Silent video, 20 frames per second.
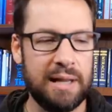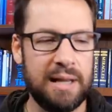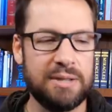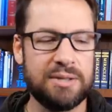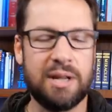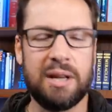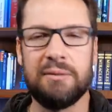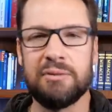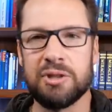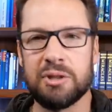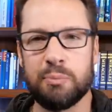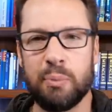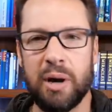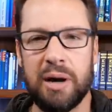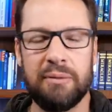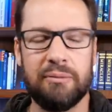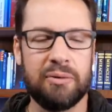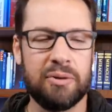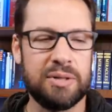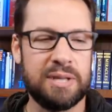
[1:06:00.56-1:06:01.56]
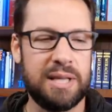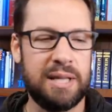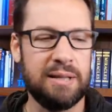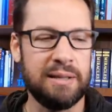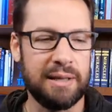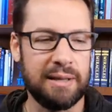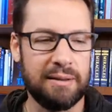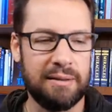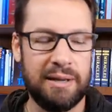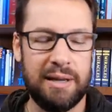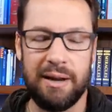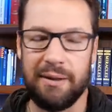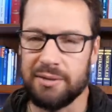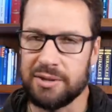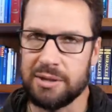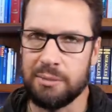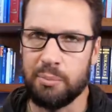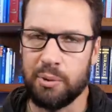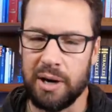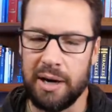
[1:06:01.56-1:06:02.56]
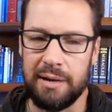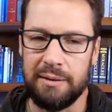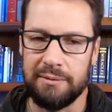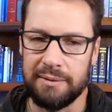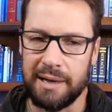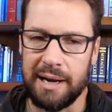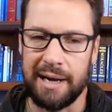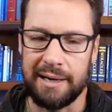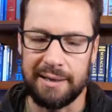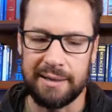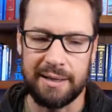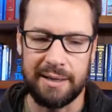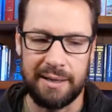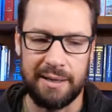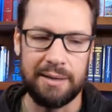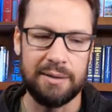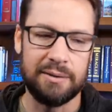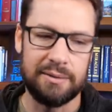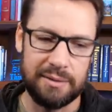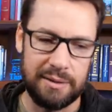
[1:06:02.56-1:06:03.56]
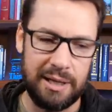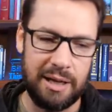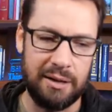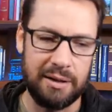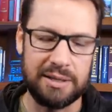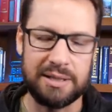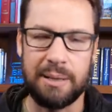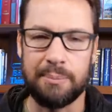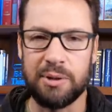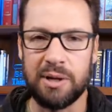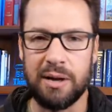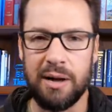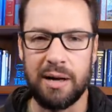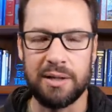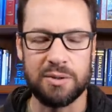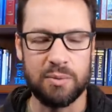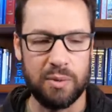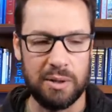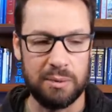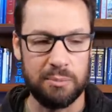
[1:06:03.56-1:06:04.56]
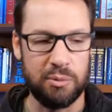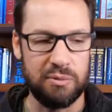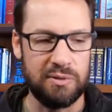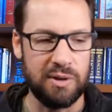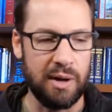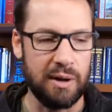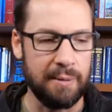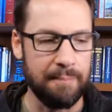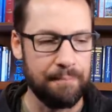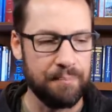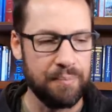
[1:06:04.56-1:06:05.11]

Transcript: instead of just praying for his healing. He obviously prayed. The guy didn't get healed. He accepted God's will and moved on.